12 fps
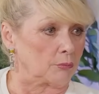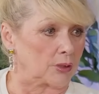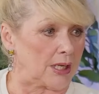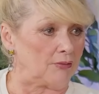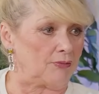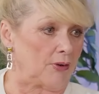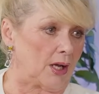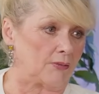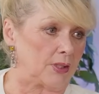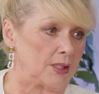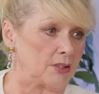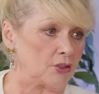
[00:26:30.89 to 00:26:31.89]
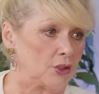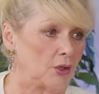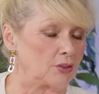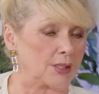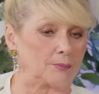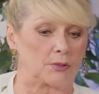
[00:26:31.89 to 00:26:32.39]
Would love five years. You know,
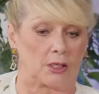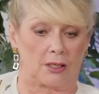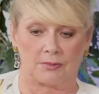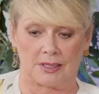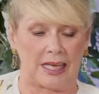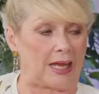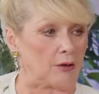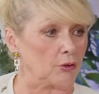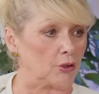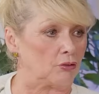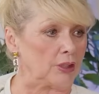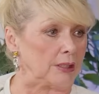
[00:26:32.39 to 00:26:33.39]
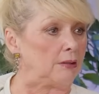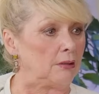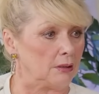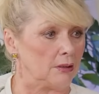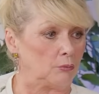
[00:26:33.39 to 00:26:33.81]
sometimes now you're in